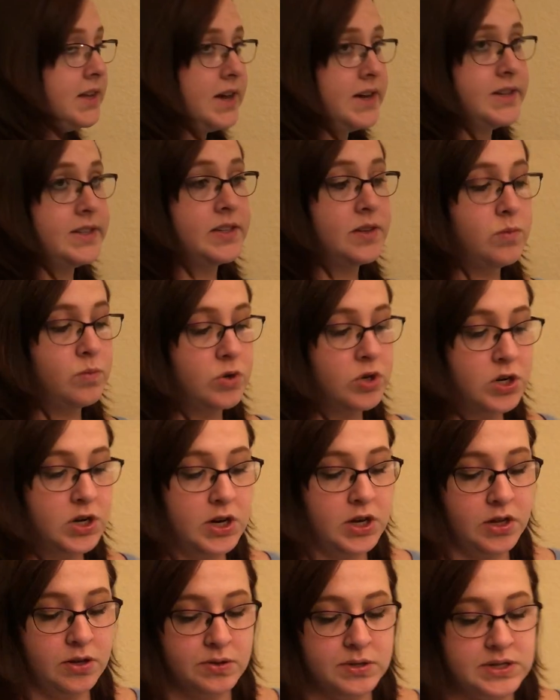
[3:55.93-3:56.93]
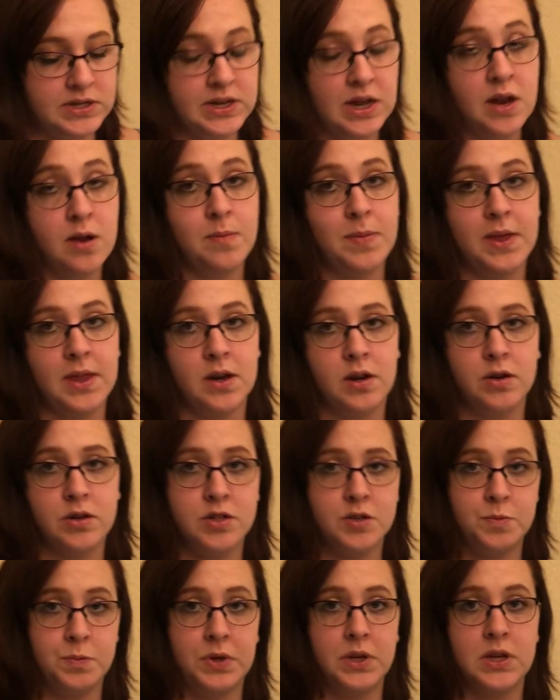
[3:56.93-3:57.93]
lesson, we're going to use
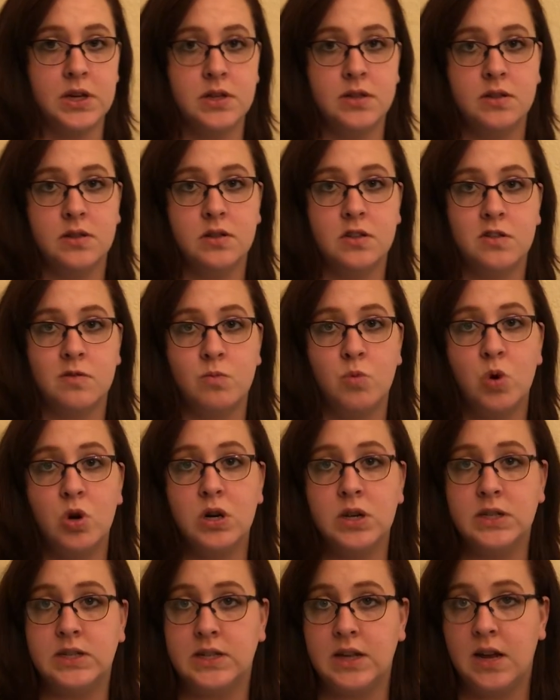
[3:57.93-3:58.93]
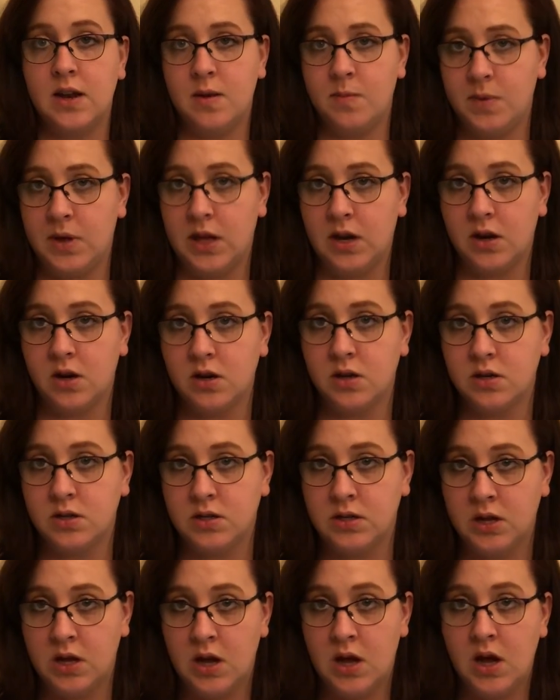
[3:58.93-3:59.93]
centimeters because there's more
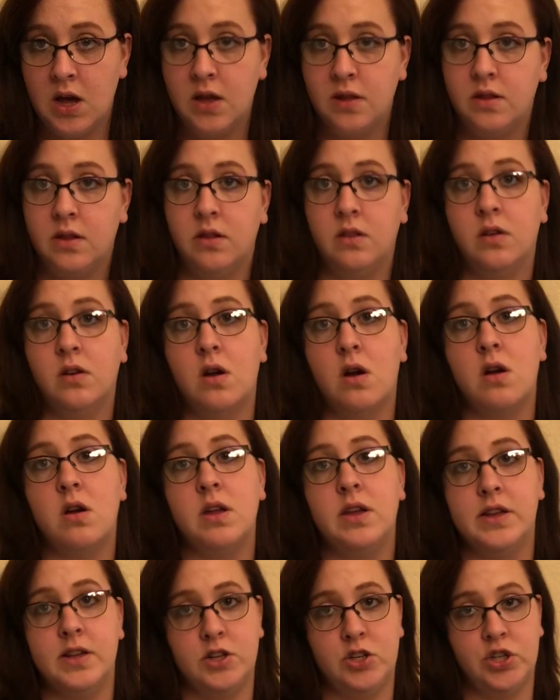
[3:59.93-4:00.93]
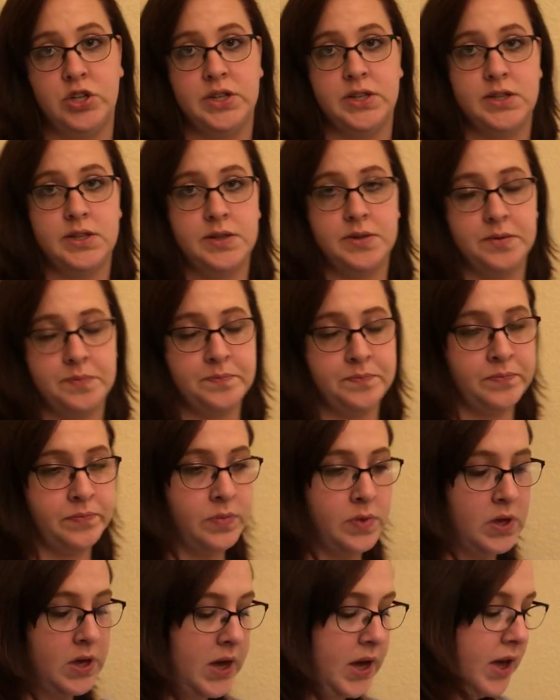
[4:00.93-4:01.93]
centimeters than there are inches.
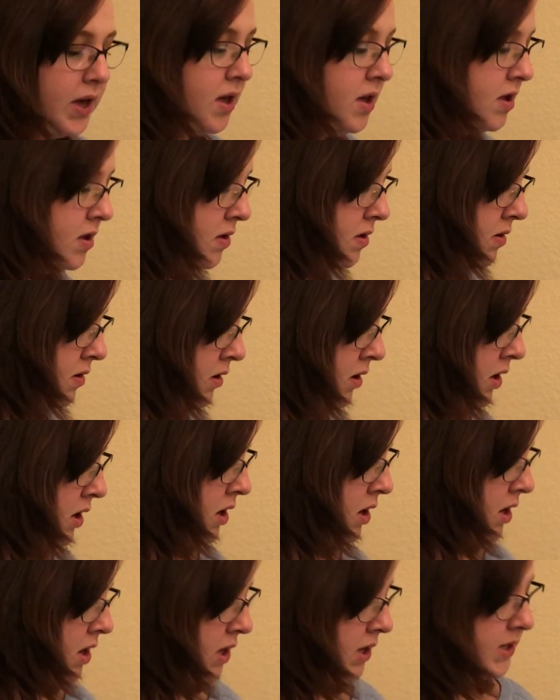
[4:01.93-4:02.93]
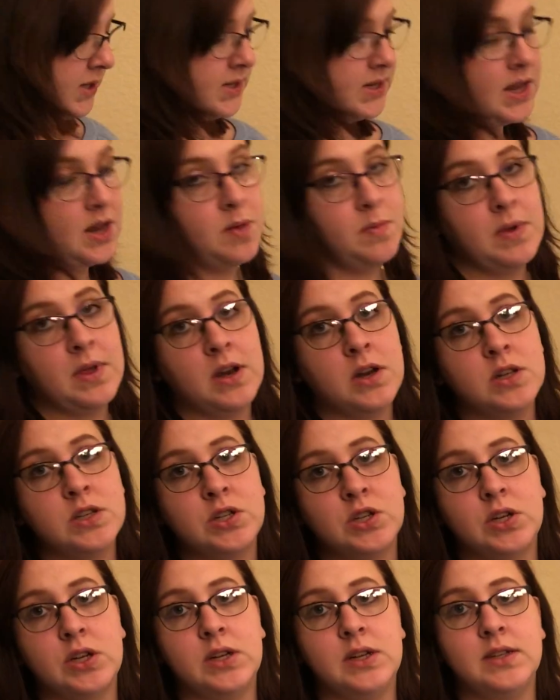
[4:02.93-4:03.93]
Okay? And centimeters
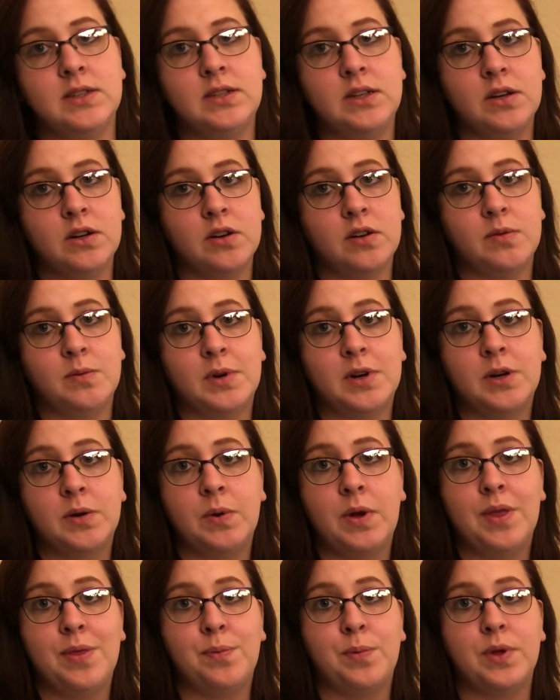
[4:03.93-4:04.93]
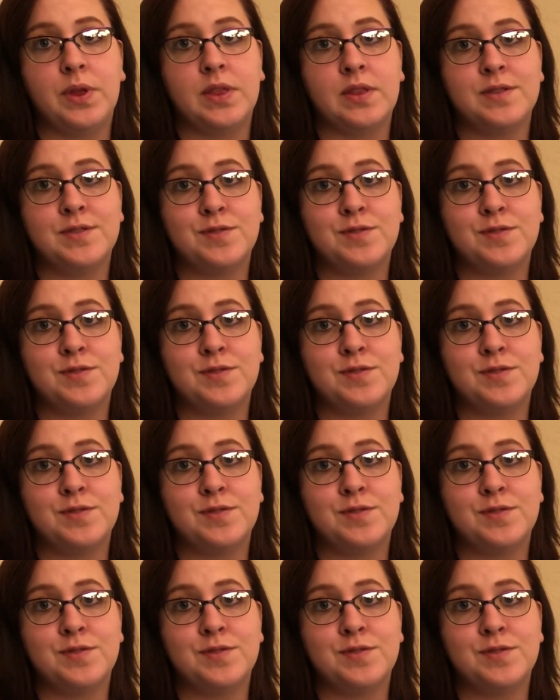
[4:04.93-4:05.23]
are easier to work with